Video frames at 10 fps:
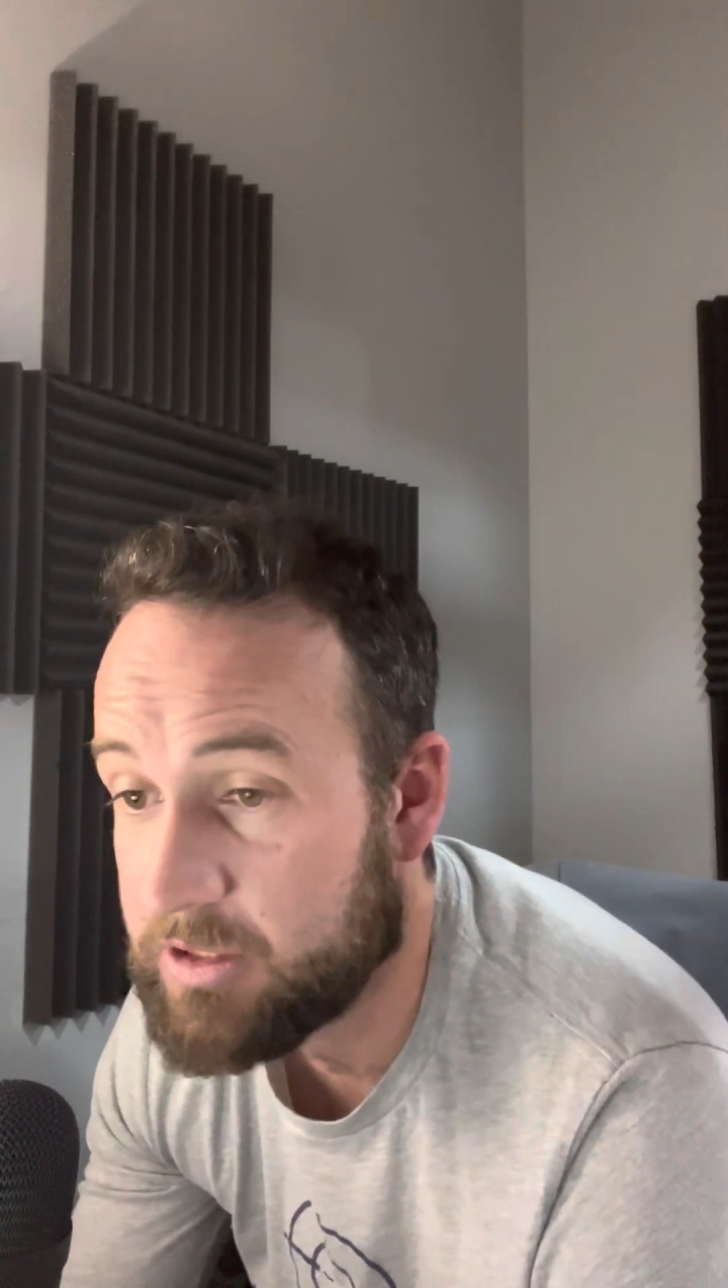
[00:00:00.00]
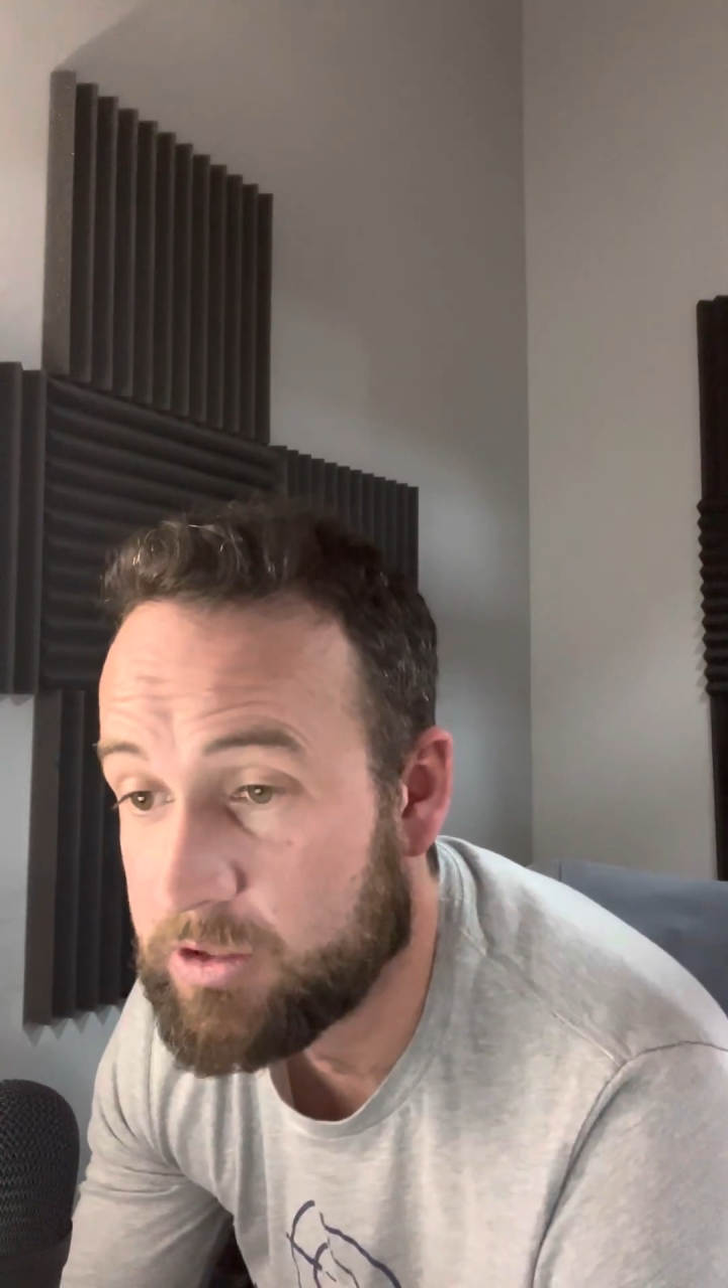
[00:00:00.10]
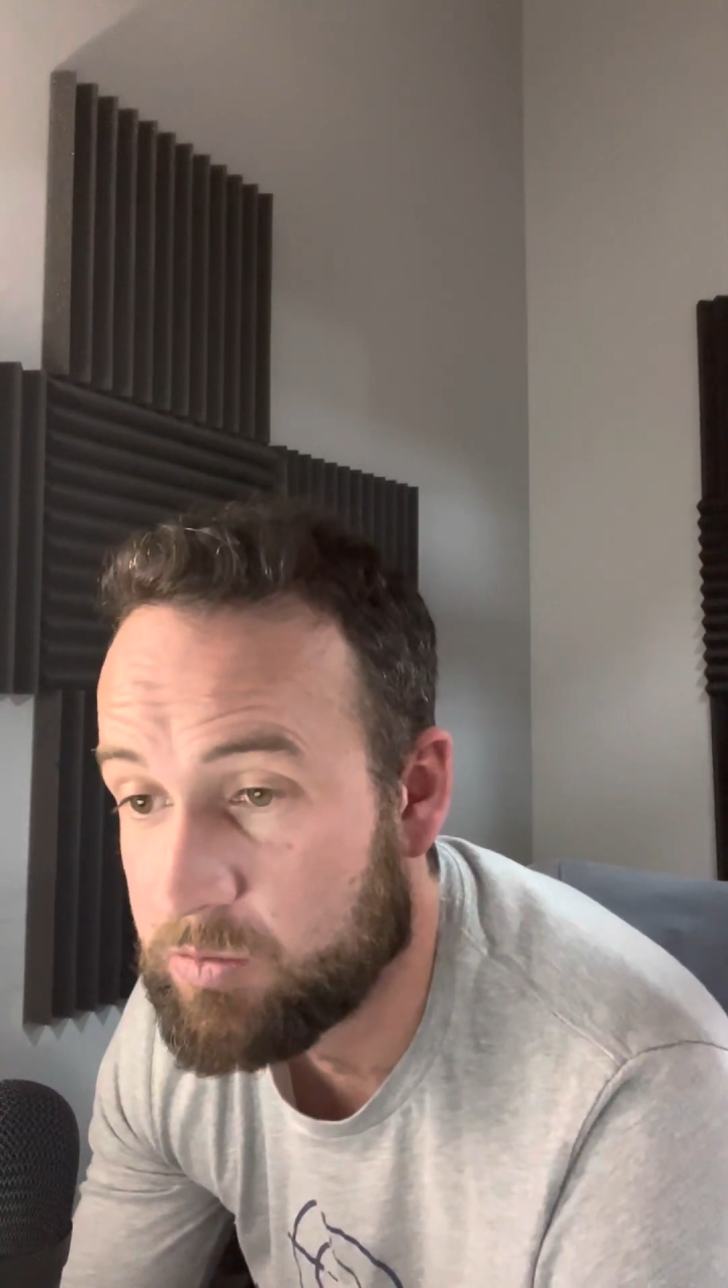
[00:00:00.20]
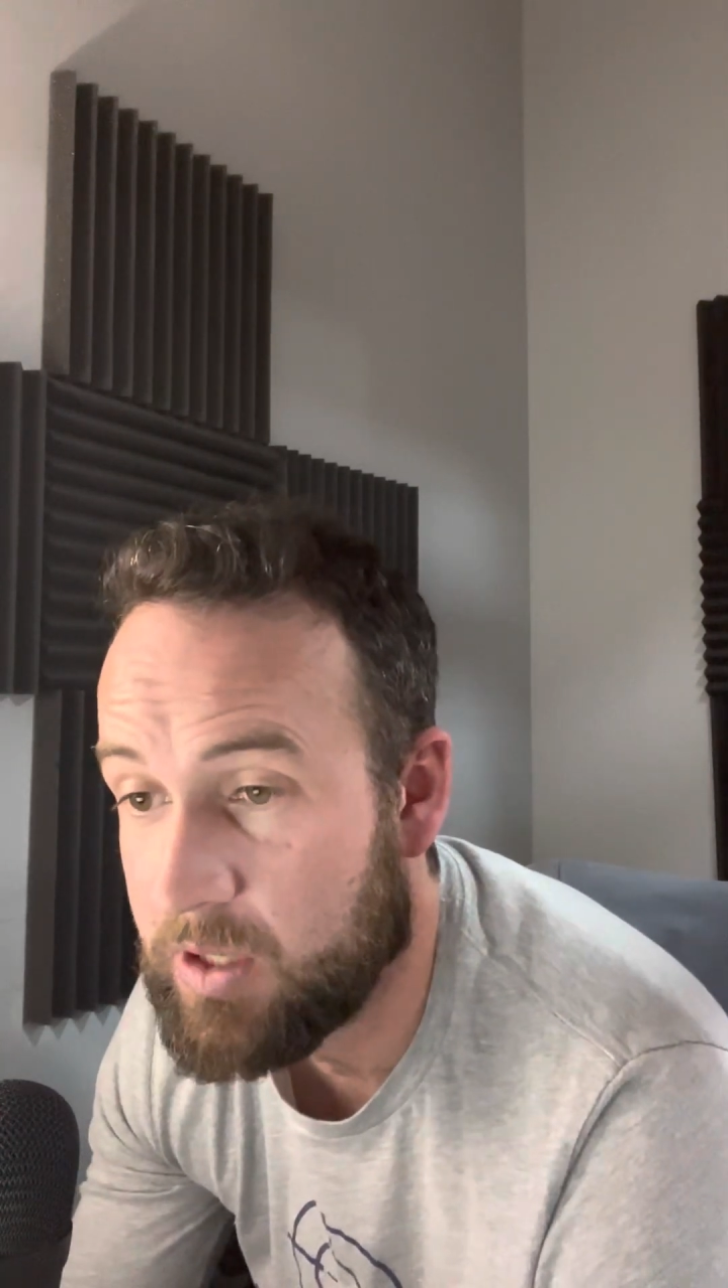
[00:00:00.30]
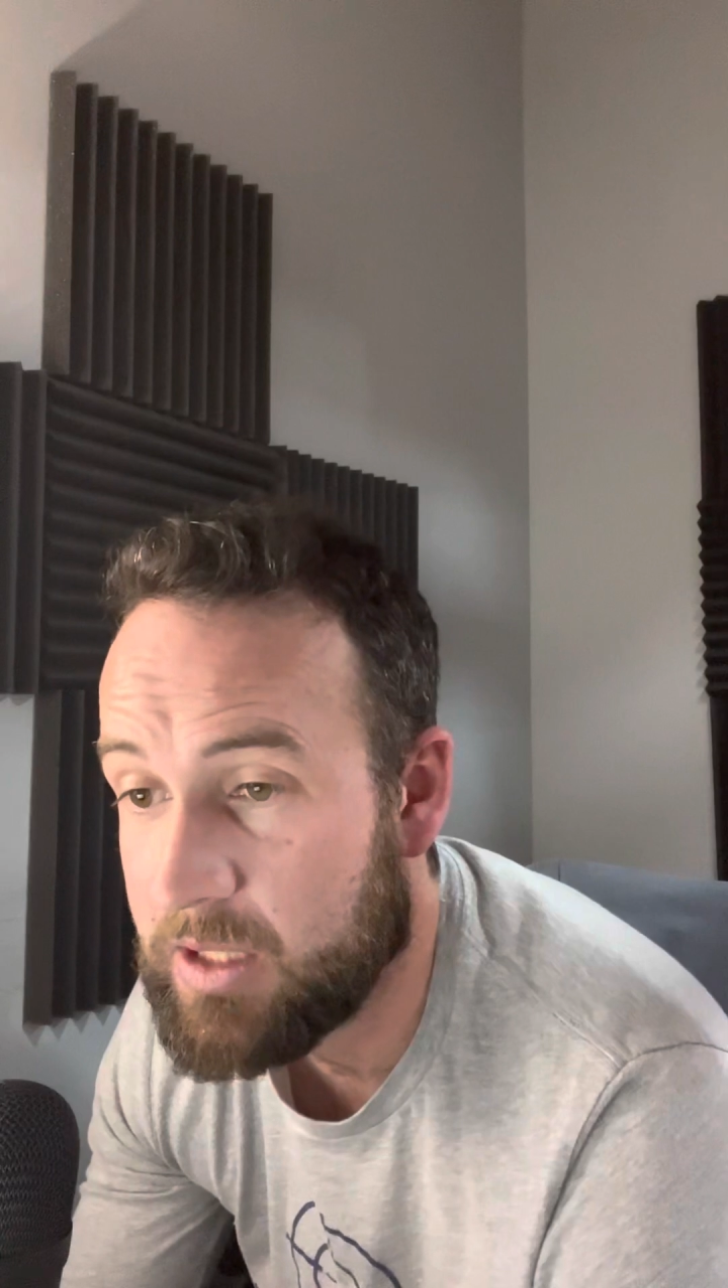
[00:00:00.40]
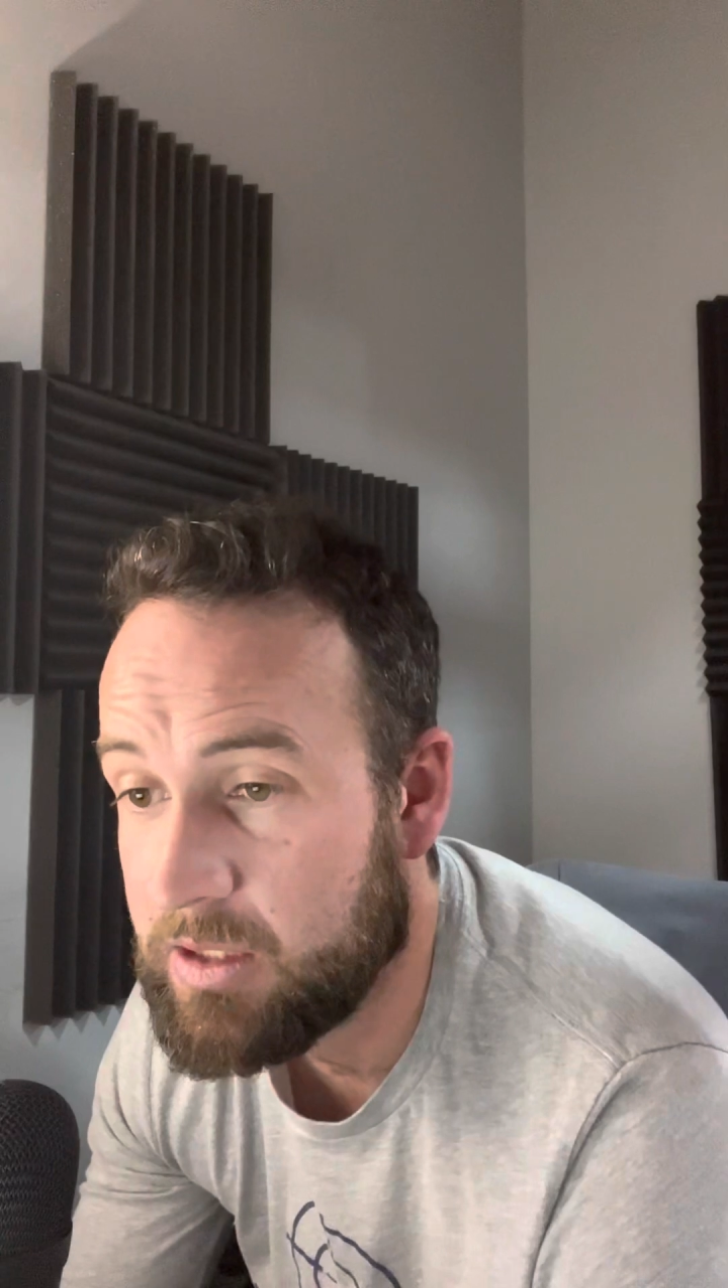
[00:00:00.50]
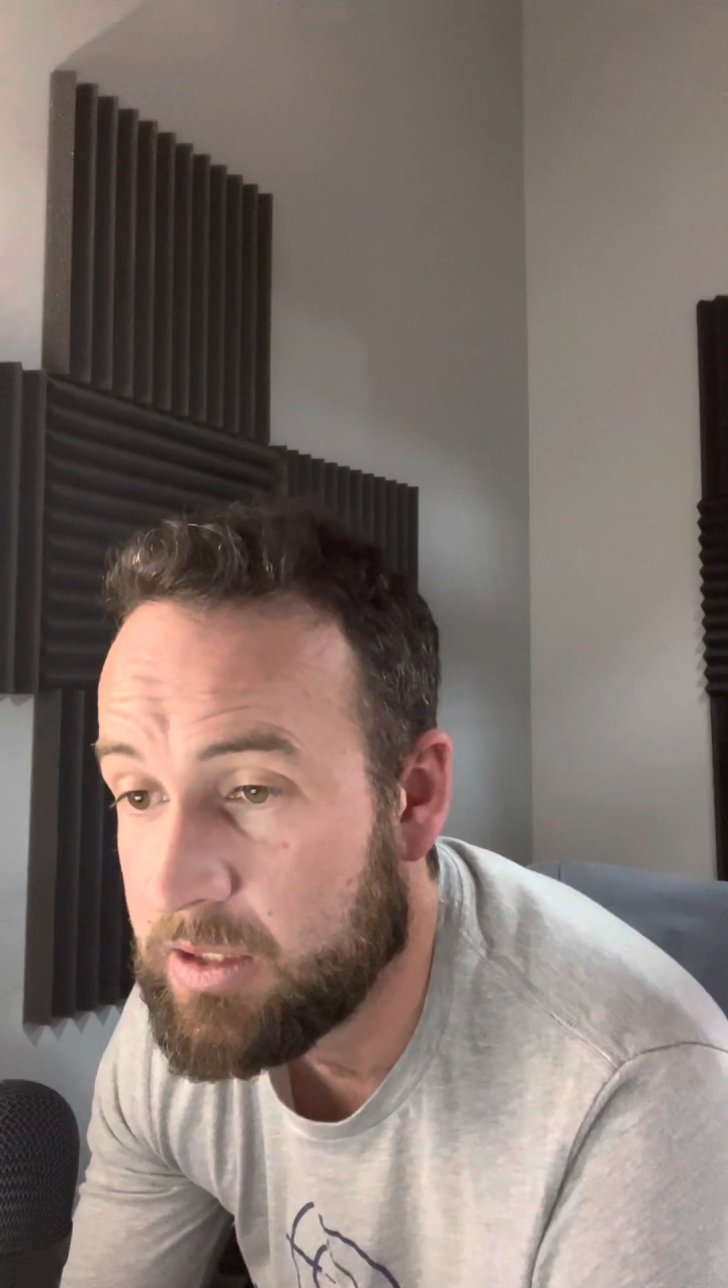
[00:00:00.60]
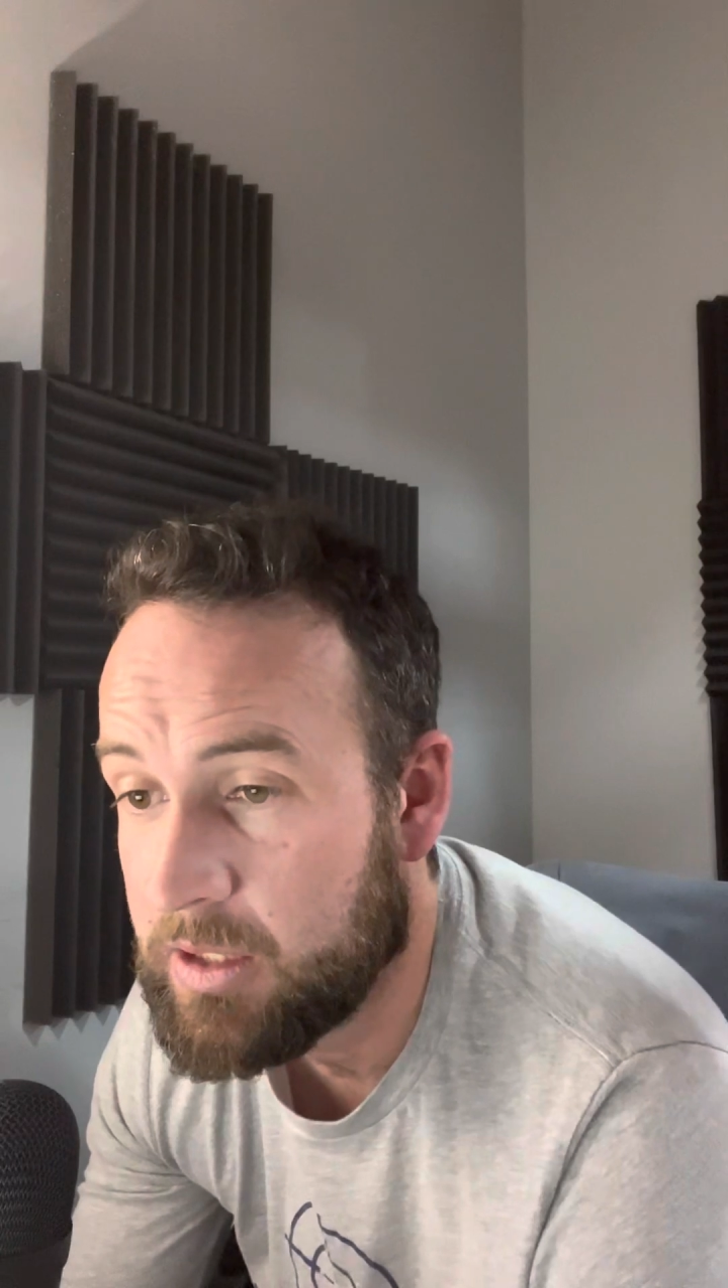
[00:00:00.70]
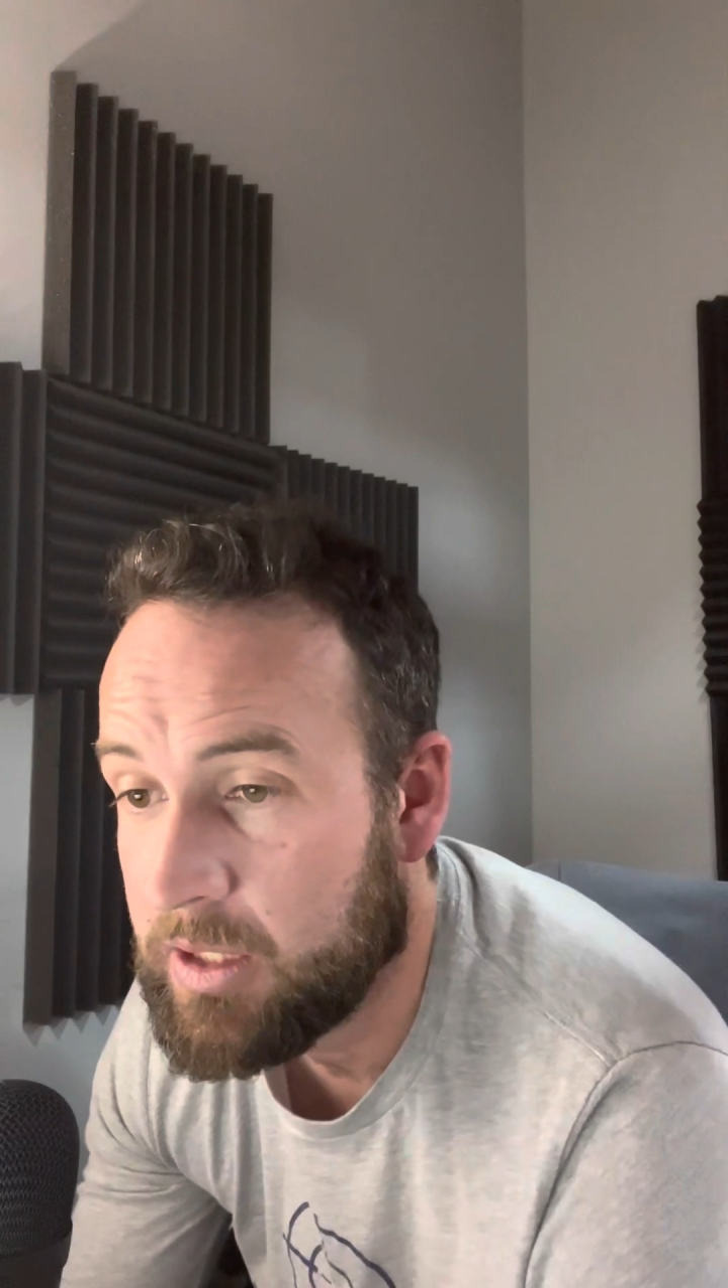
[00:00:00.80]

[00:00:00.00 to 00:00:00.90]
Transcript: as well.